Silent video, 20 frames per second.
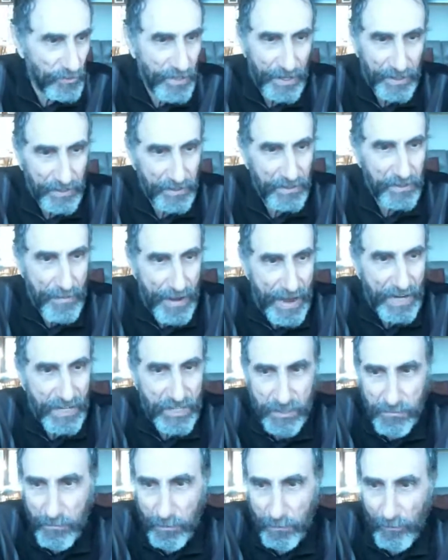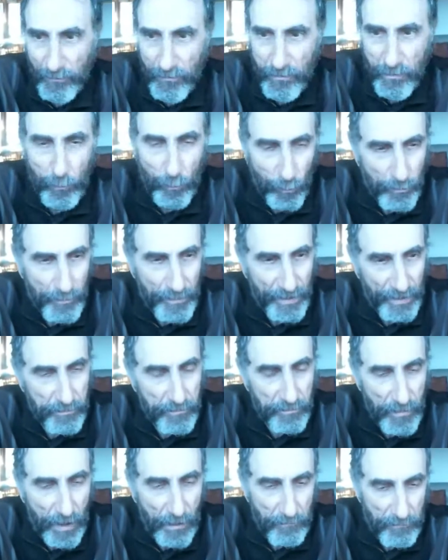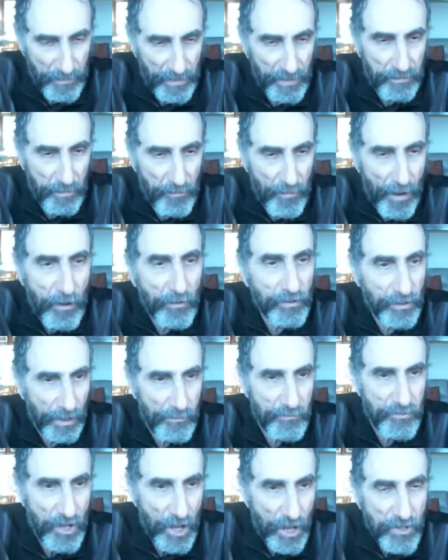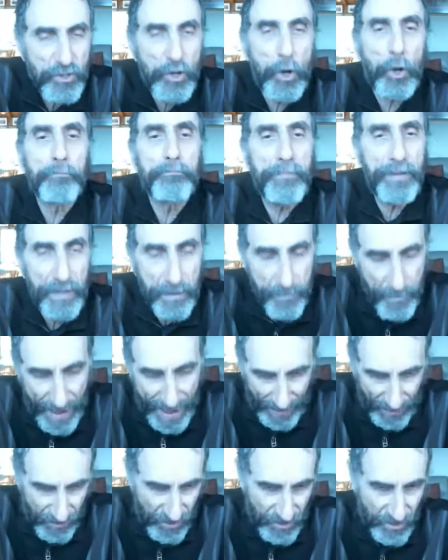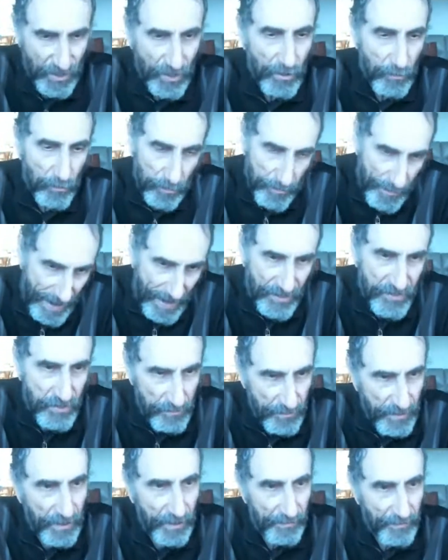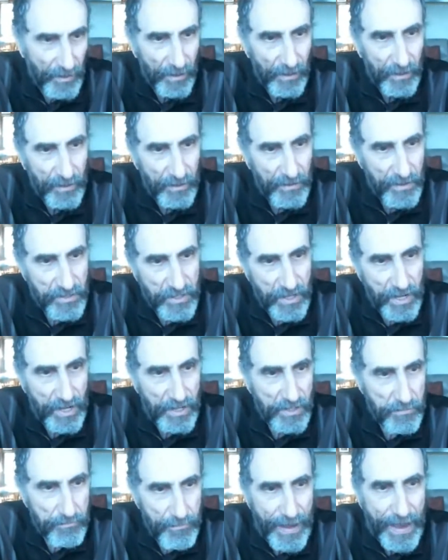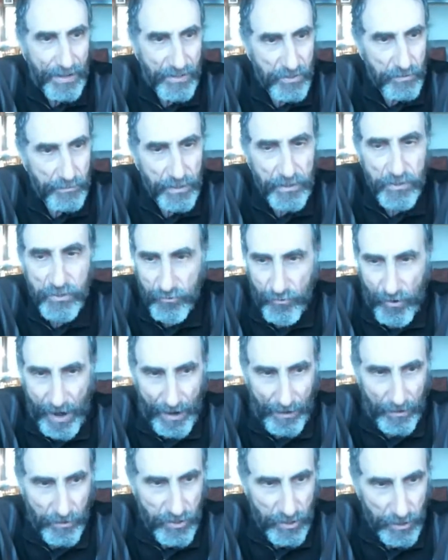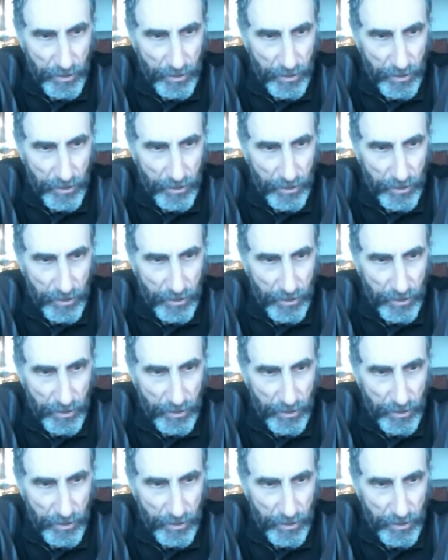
Right? You're taking the maximum of the minimum minimum outcomes. It's called minimax or maximin. In this case, maximin